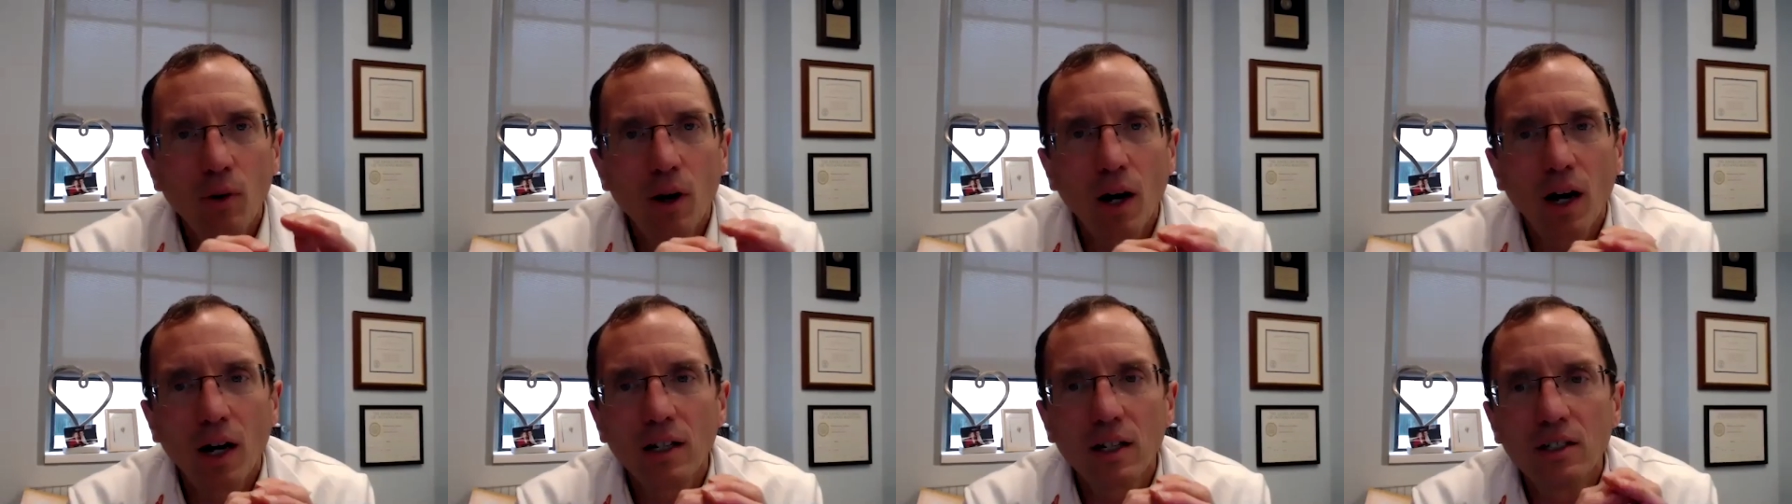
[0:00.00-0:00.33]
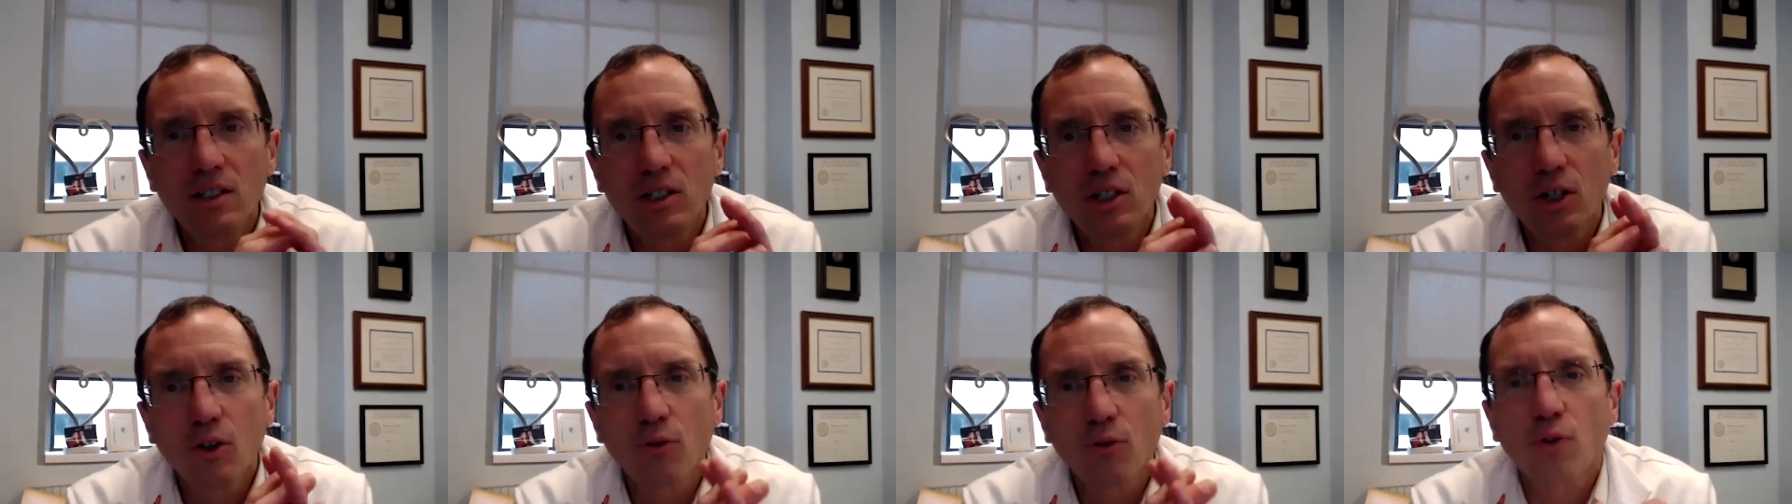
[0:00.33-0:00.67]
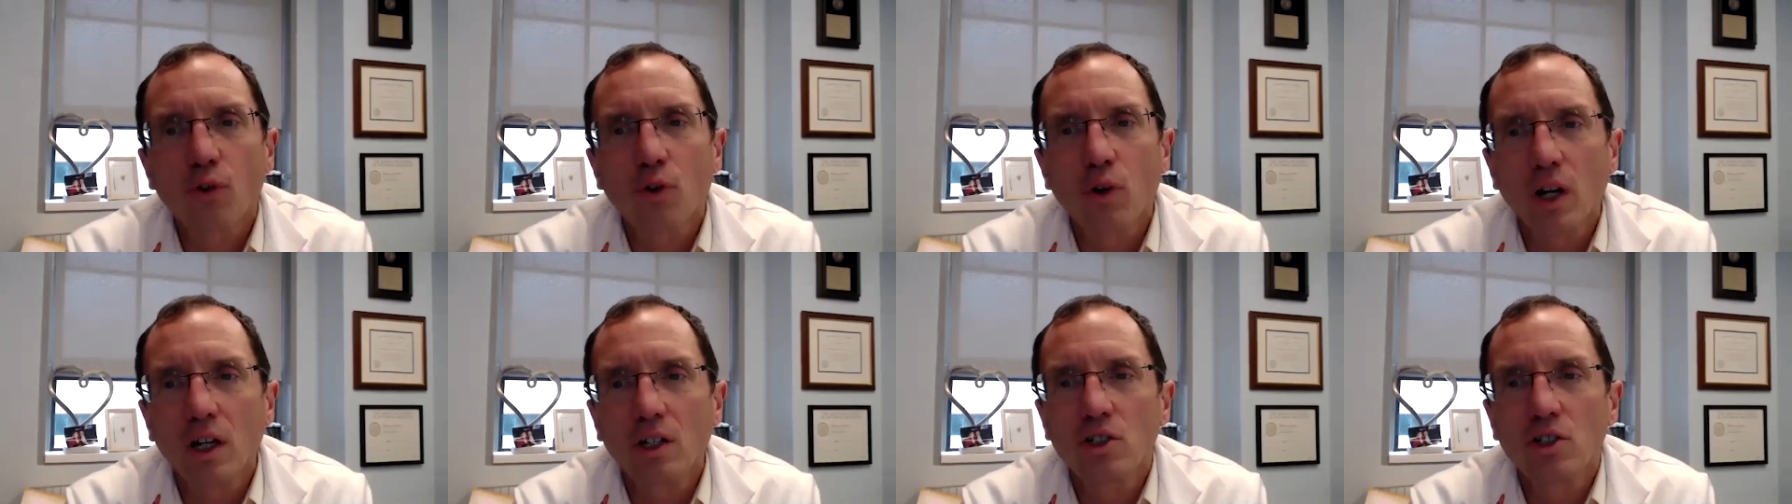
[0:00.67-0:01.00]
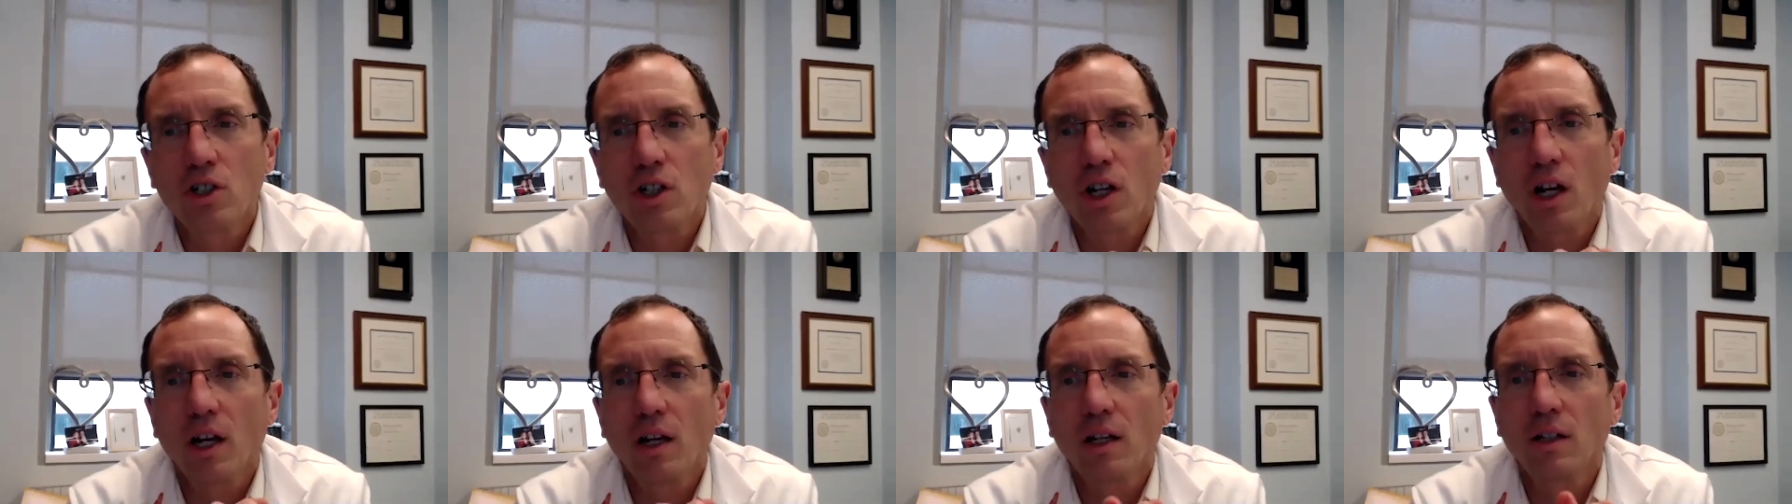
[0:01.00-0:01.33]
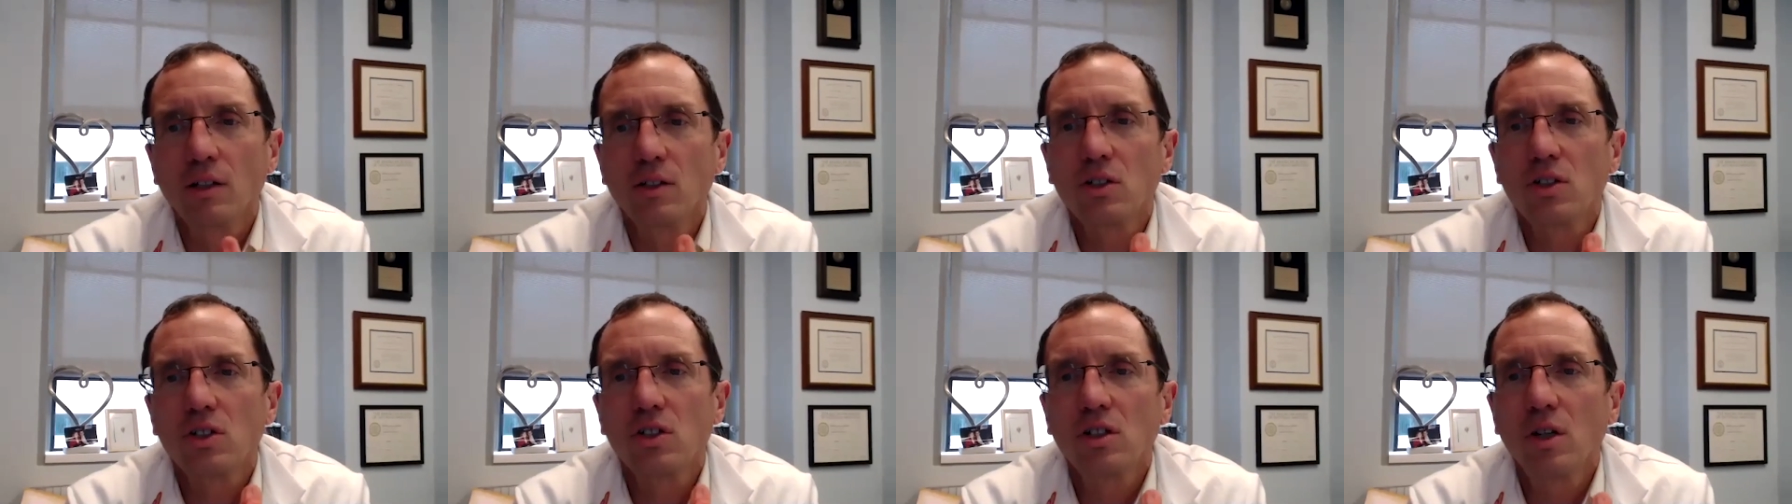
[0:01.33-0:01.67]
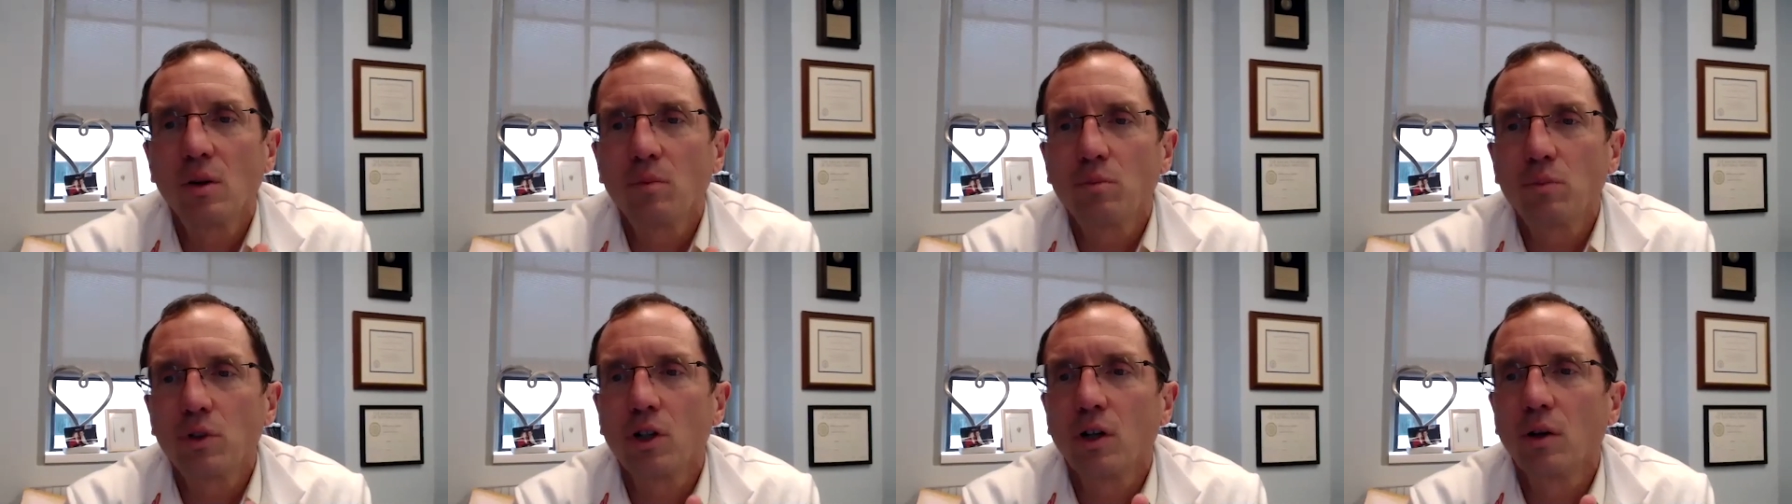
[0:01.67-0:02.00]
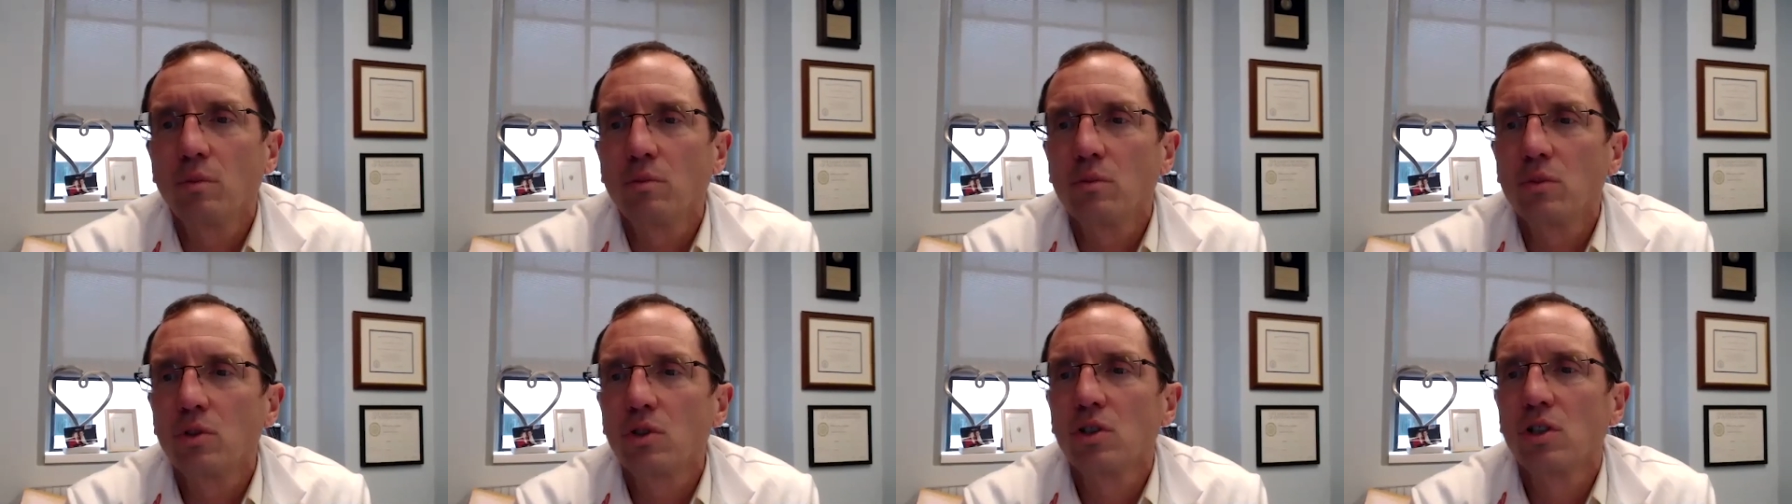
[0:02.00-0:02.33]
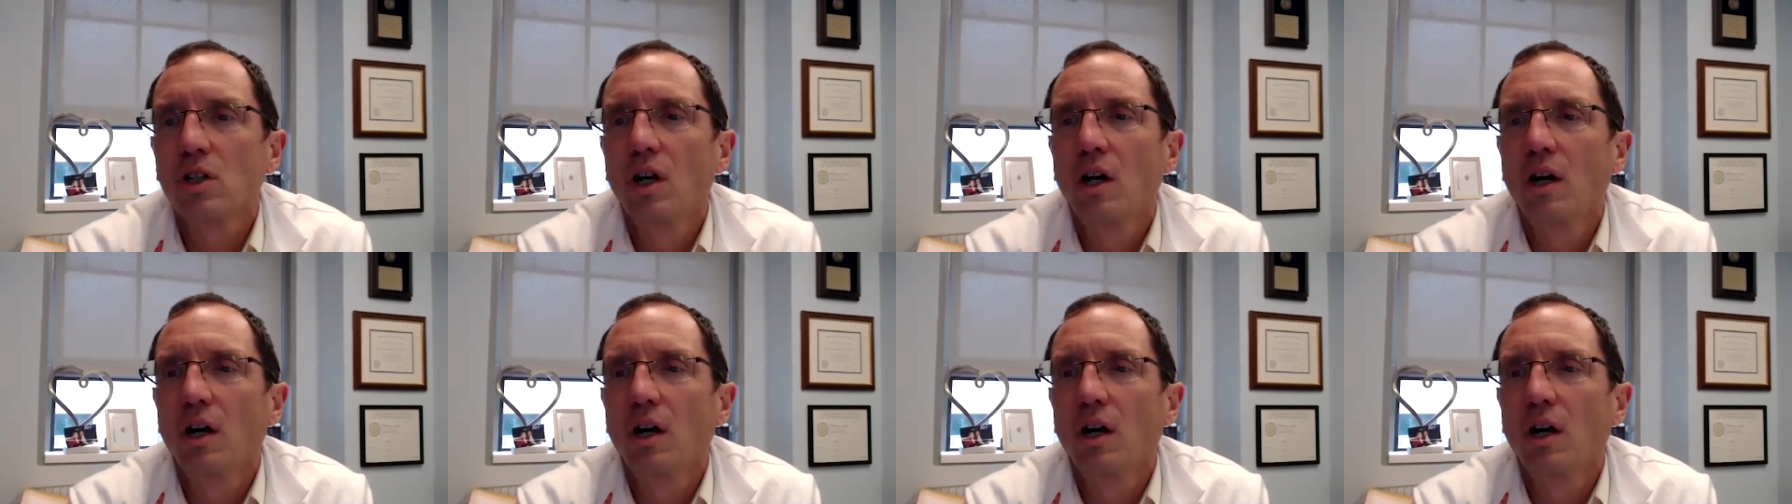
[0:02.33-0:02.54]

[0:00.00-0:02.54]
I differentiate symptoms